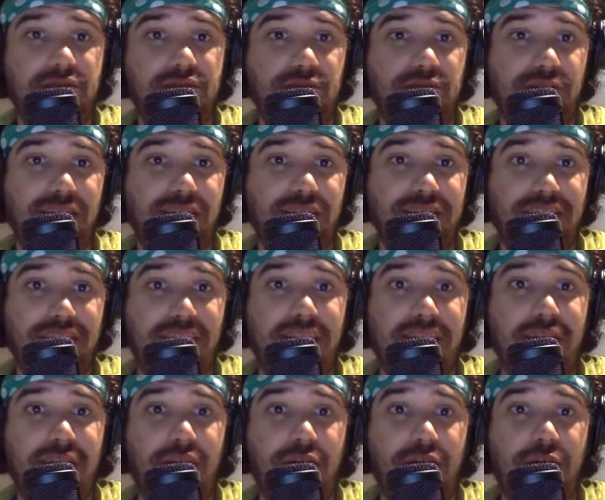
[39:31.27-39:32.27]
So that's at
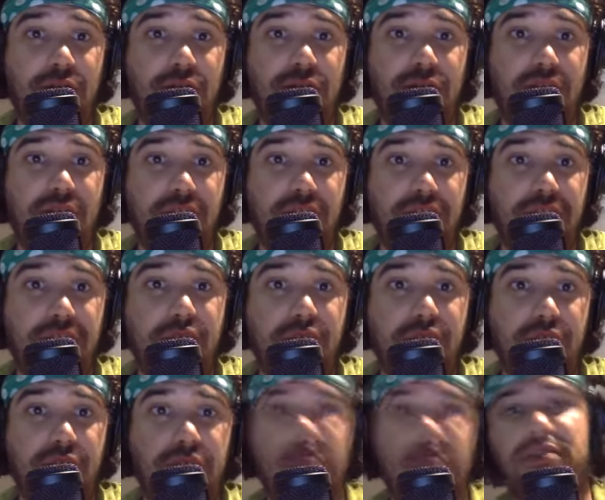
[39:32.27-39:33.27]
home and
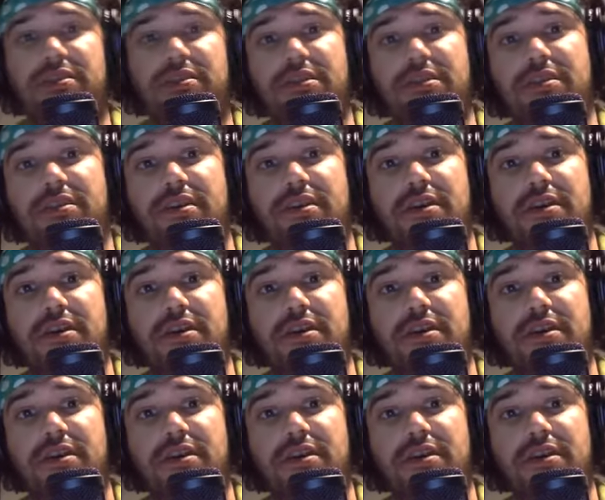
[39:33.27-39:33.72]
wireless.